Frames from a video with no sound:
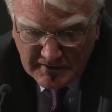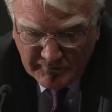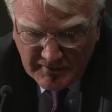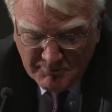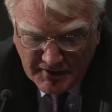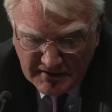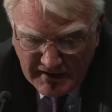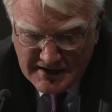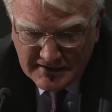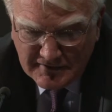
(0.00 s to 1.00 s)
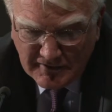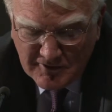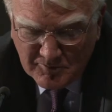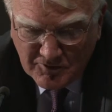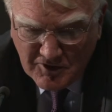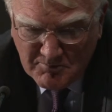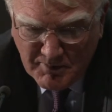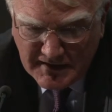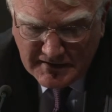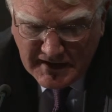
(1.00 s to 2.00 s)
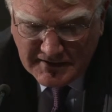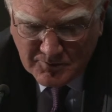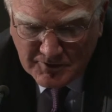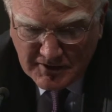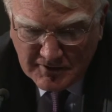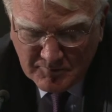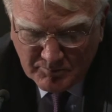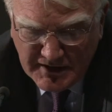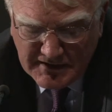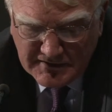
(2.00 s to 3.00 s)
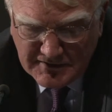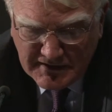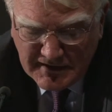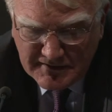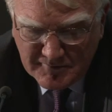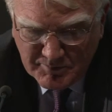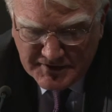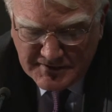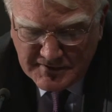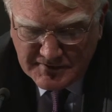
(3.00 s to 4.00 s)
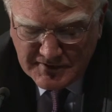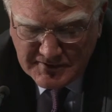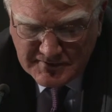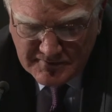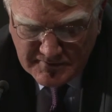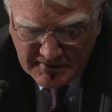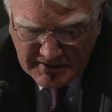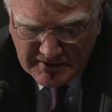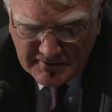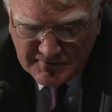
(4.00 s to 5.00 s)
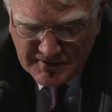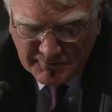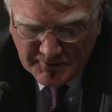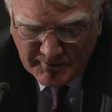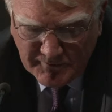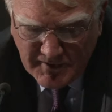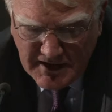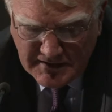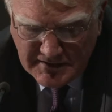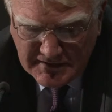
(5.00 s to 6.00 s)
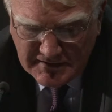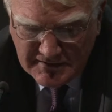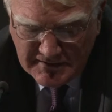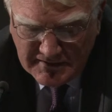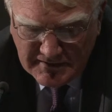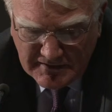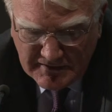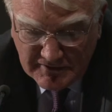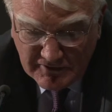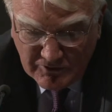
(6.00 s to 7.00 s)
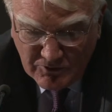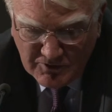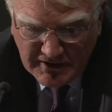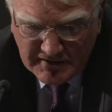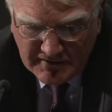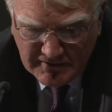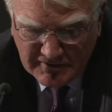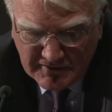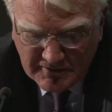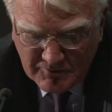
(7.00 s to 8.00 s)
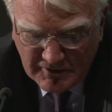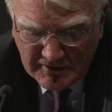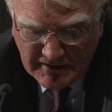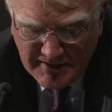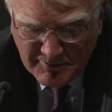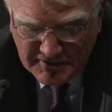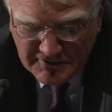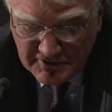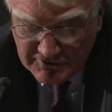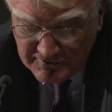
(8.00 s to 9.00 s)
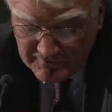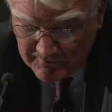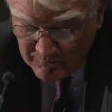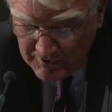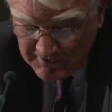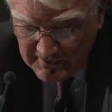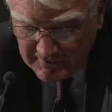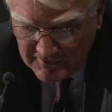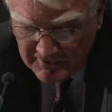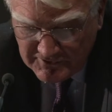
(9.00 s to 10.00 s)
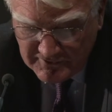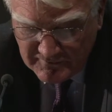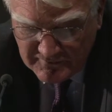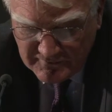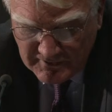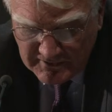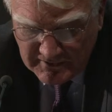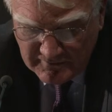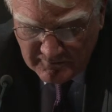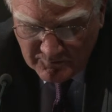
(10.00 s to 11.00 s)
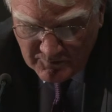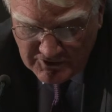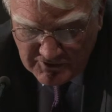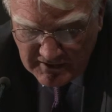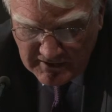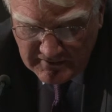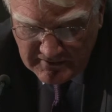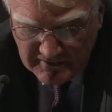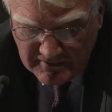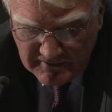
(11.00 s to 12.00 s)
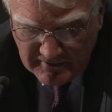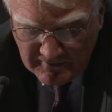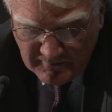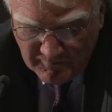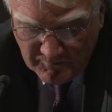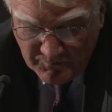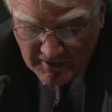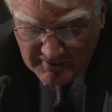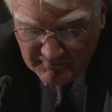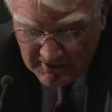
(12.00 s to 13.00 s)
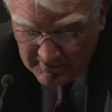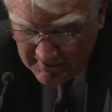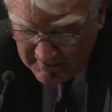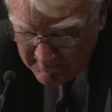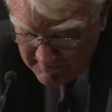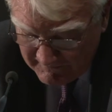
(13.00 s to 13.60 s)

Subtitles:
something like a global compact network, bringing together businesses, civil society, and looking at labor conditions and working conditions, which are very, very